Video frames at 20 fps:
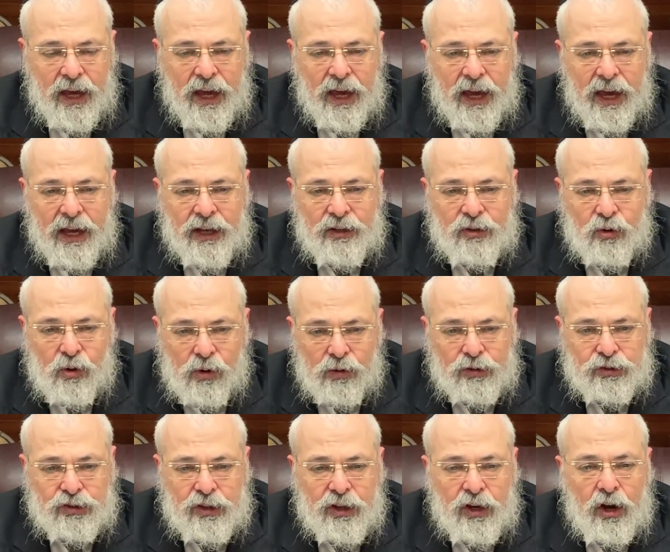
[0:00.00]
and
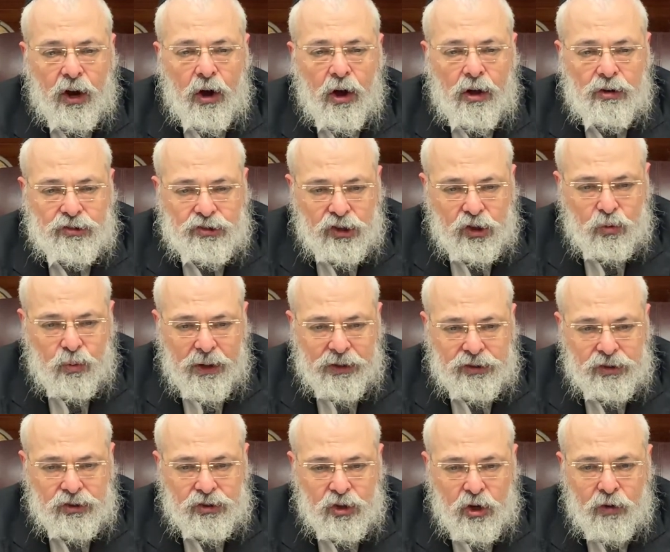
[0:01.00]
also the
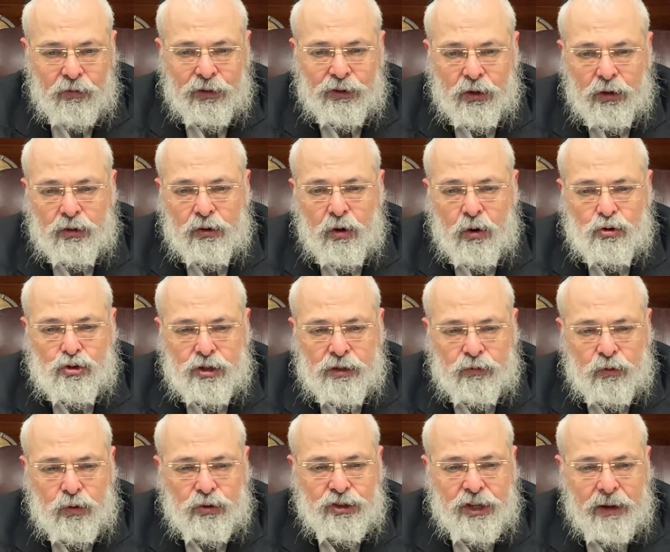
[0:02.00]
consequences of a non-kosher
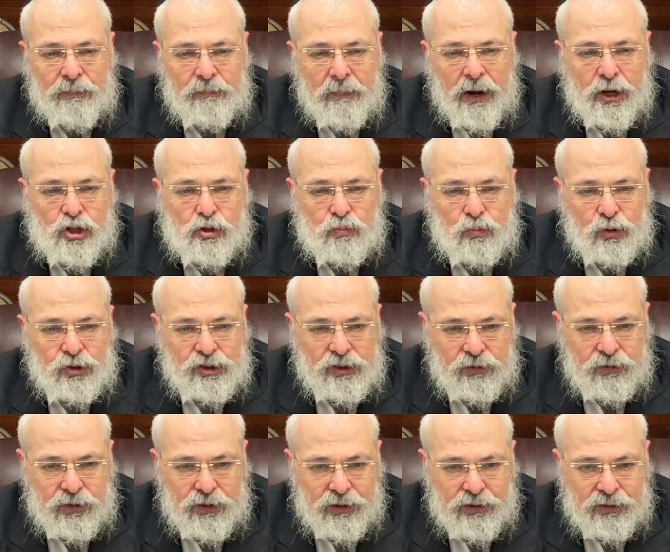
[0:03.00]
divorce are much more
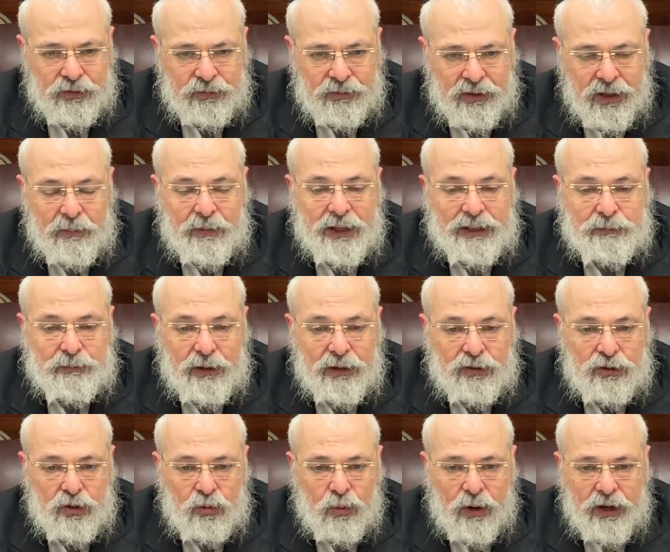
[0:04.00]
severe. Let me explain
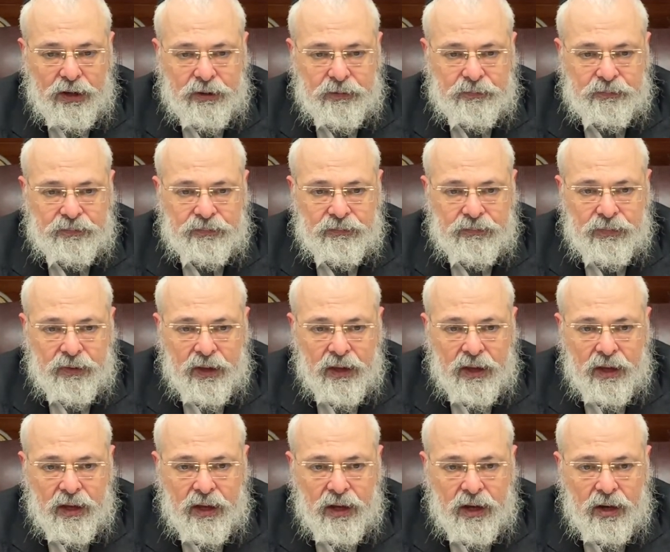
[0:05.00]
to you why.
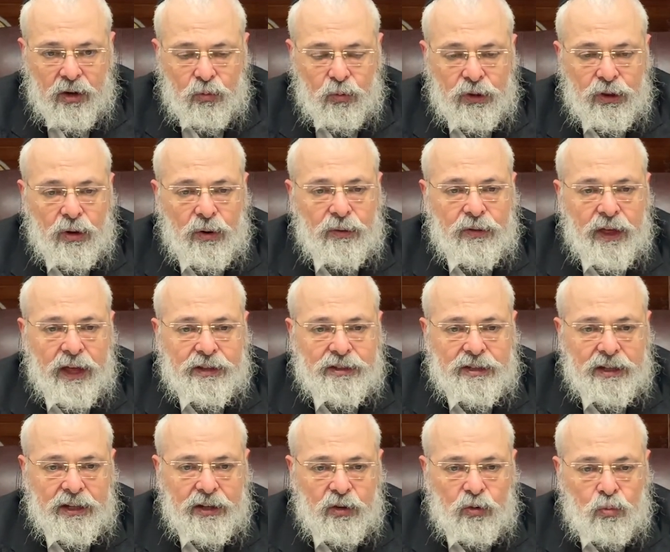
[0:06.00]
We know that
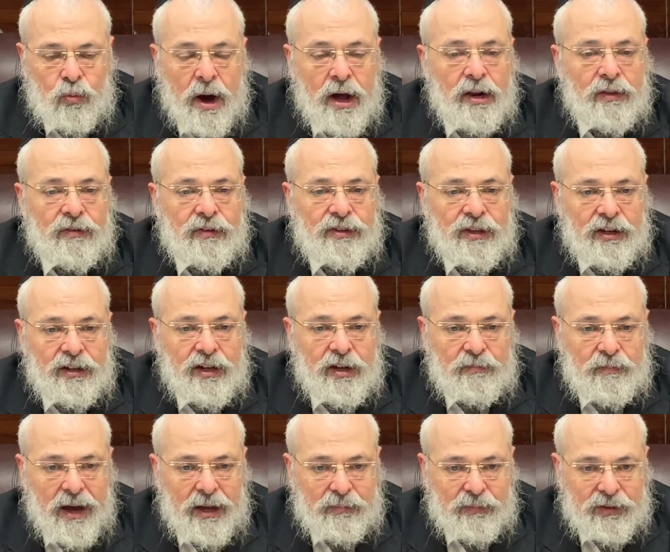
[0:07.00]
one of the 10
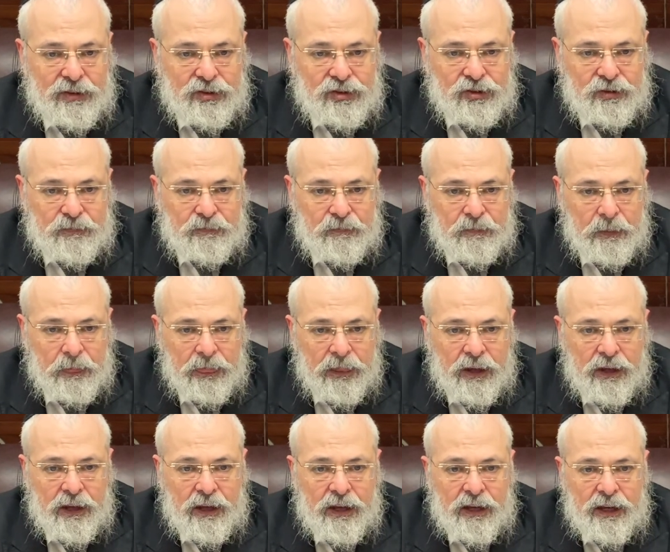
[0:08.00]
commandments
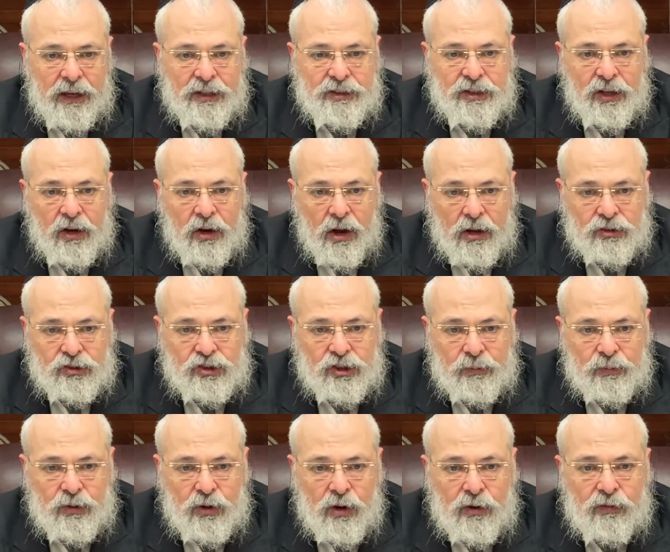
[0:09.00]
is the
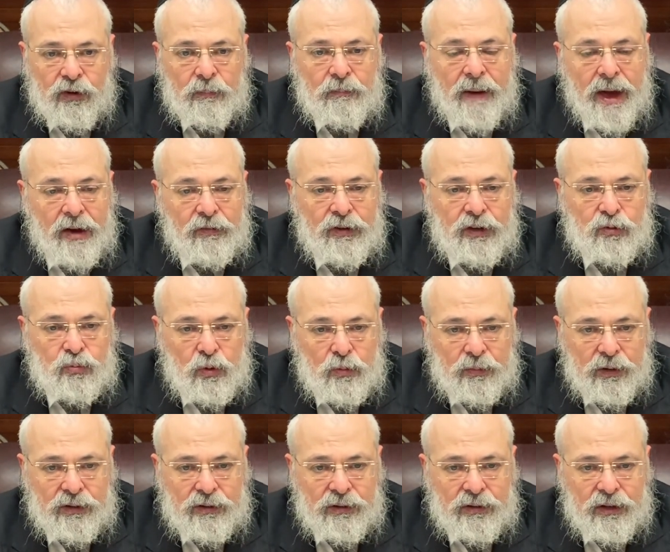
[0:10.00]
concept of a married
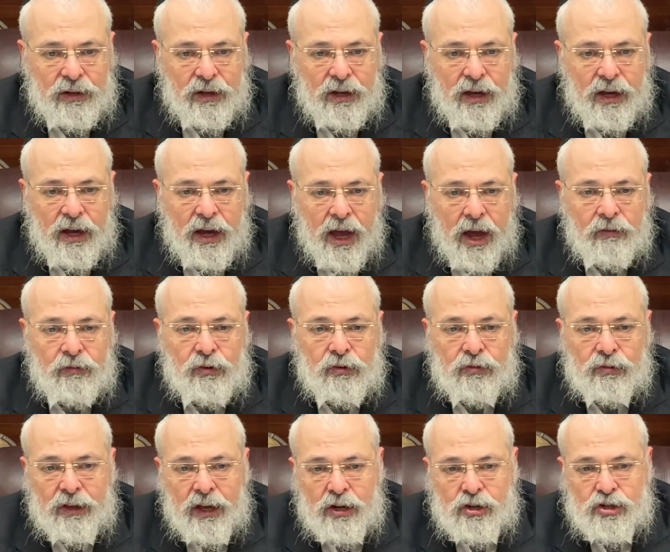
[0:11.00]
woman having
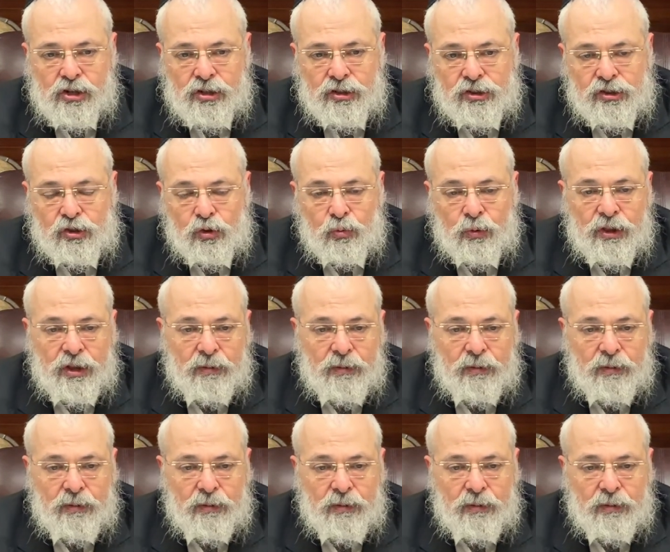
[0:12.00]
relations with a